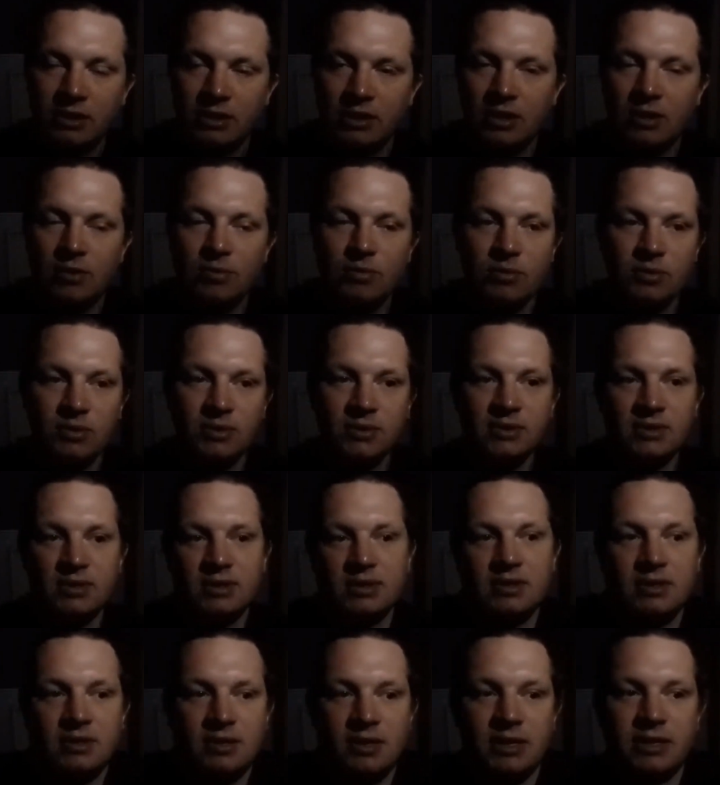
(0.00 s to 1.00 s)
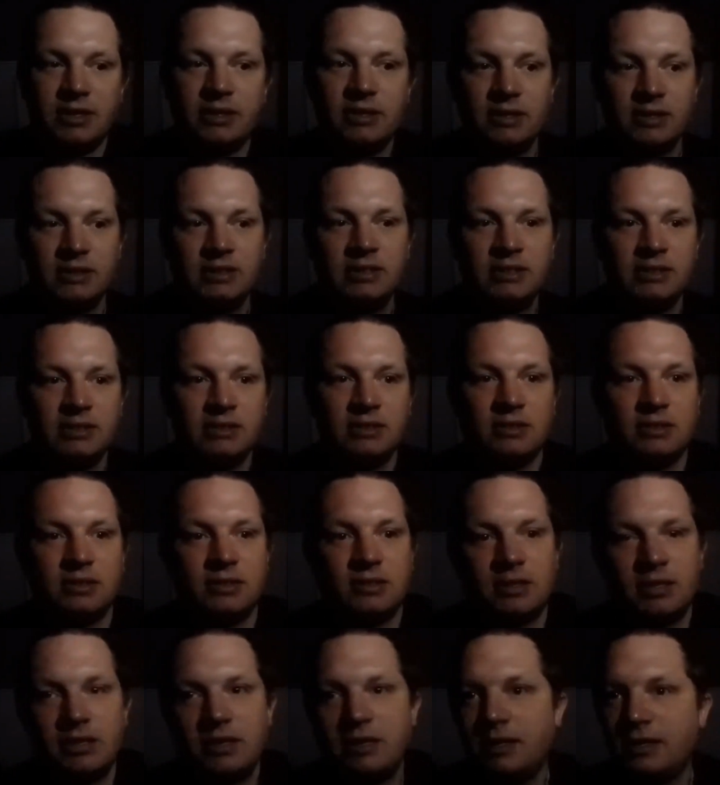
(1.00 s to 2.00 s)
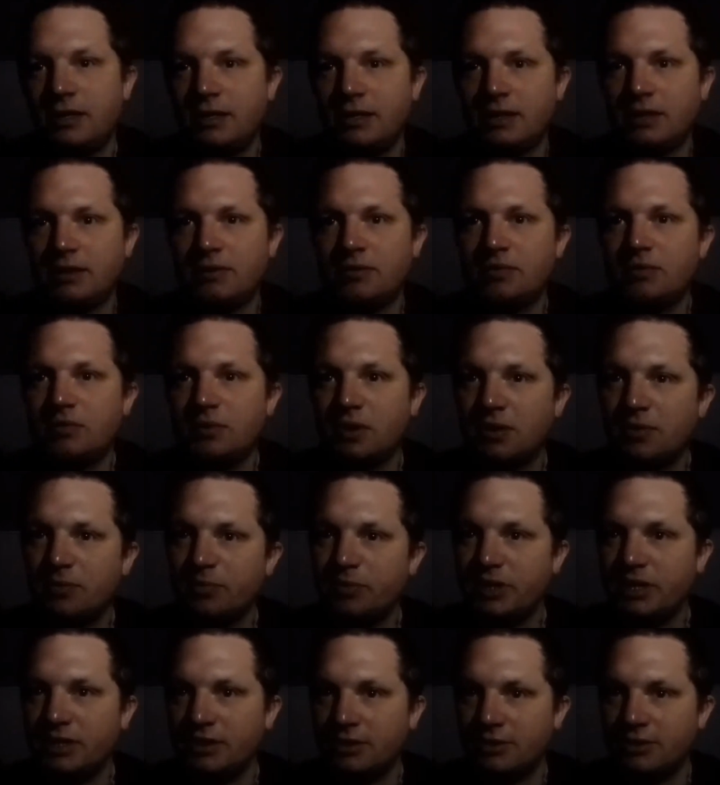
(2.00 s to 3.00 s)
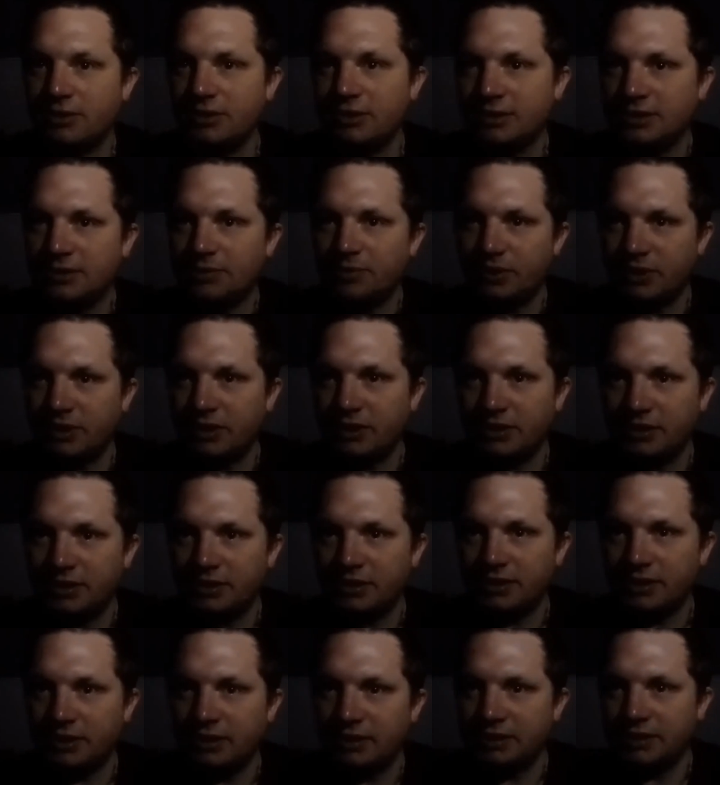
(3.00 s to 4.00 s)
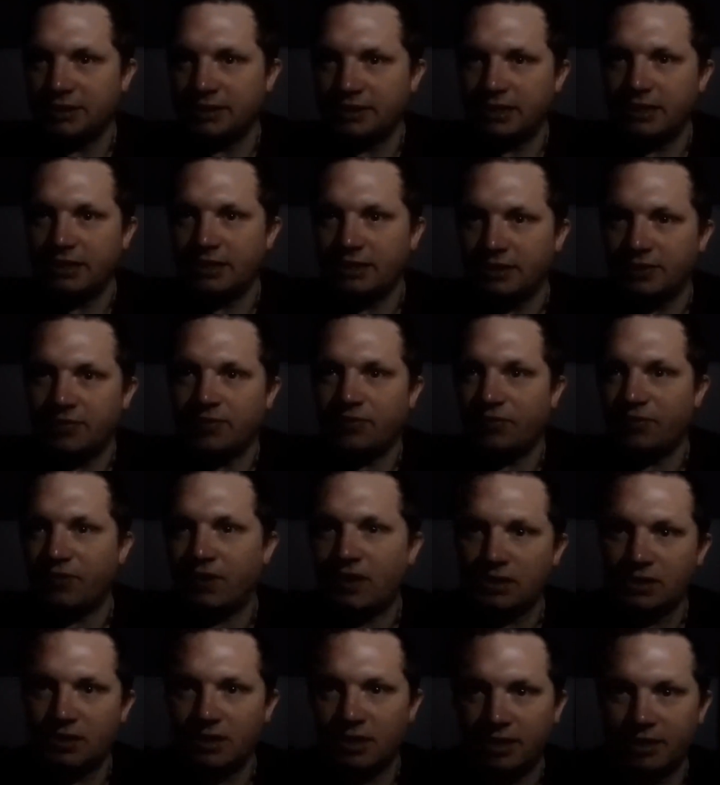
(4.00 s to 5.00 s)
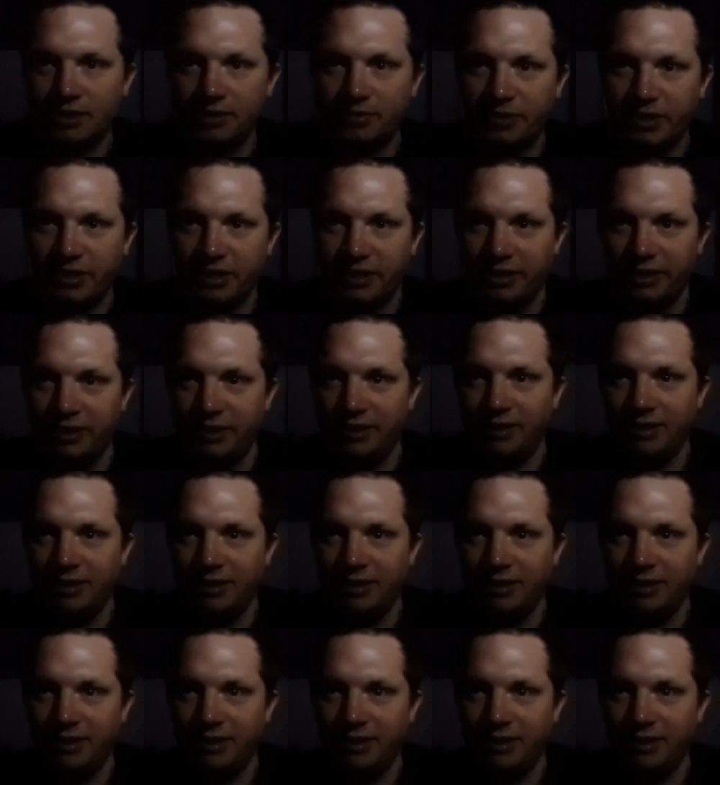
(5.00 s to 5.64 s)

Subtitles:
I'm like, I'm being honest because it scared the fuck out of me.